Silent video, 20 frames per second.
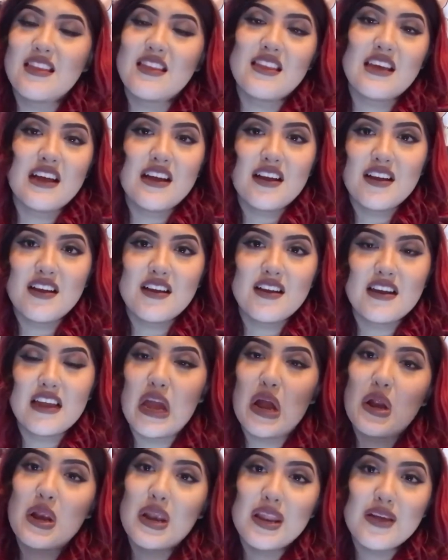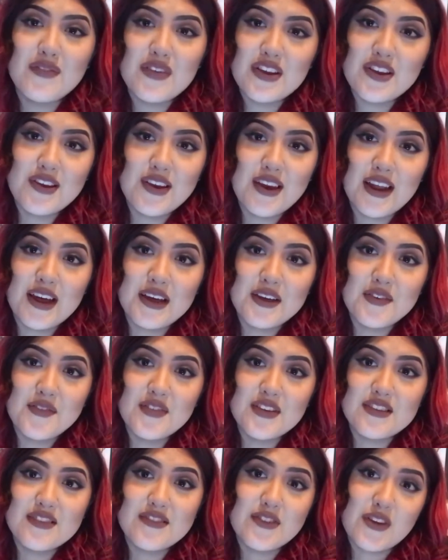They aren't living your
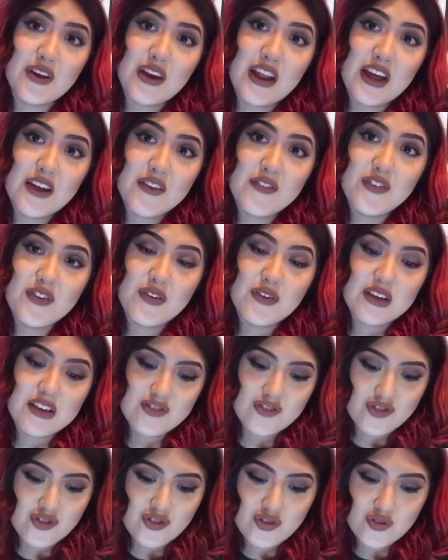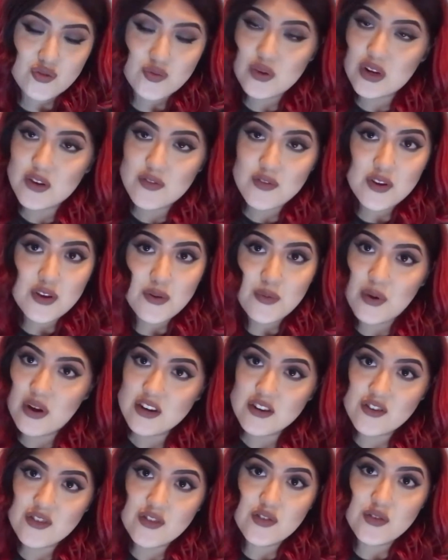life. It's your life. You get to choose whatever you
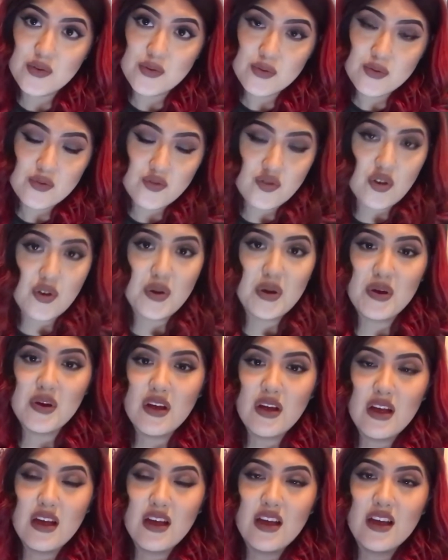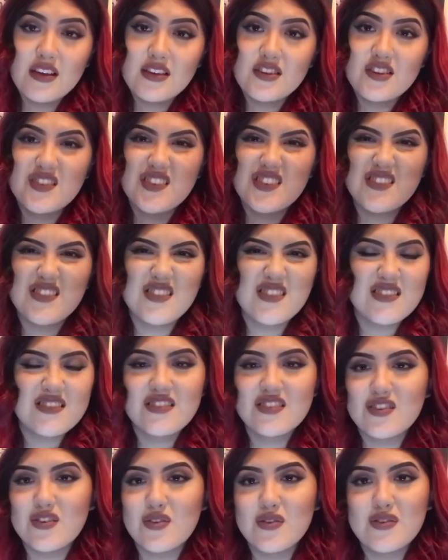want to do. So just
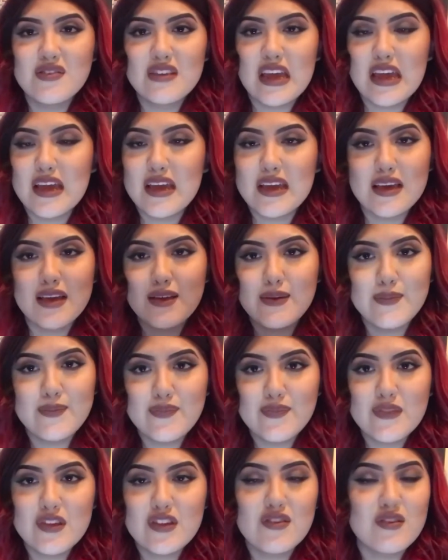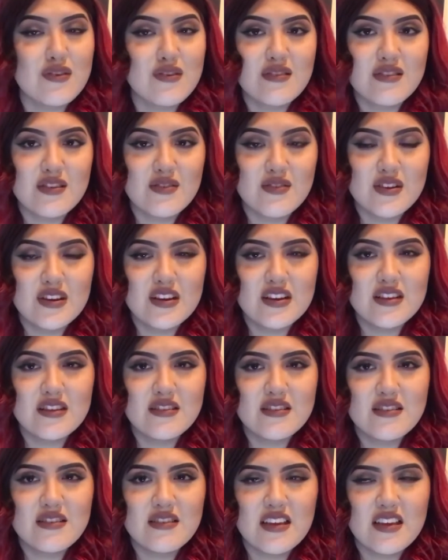don't take it so
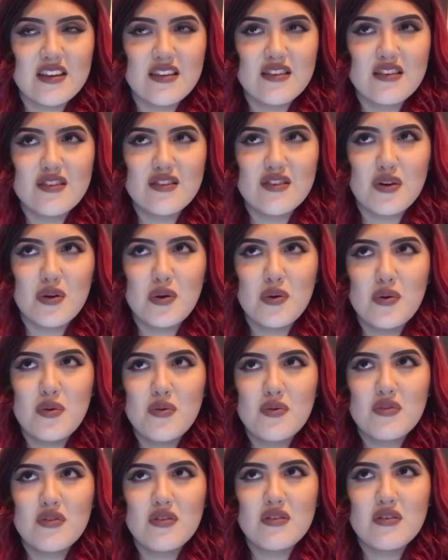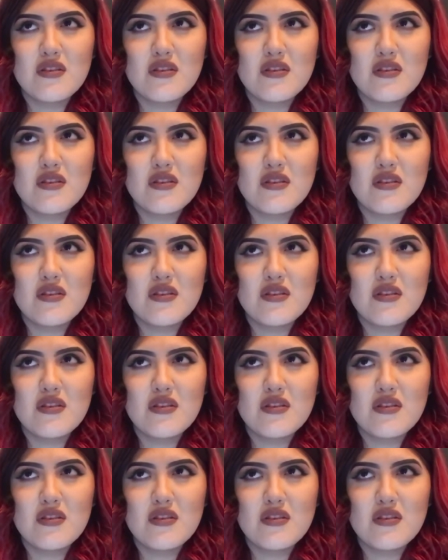serious, and don't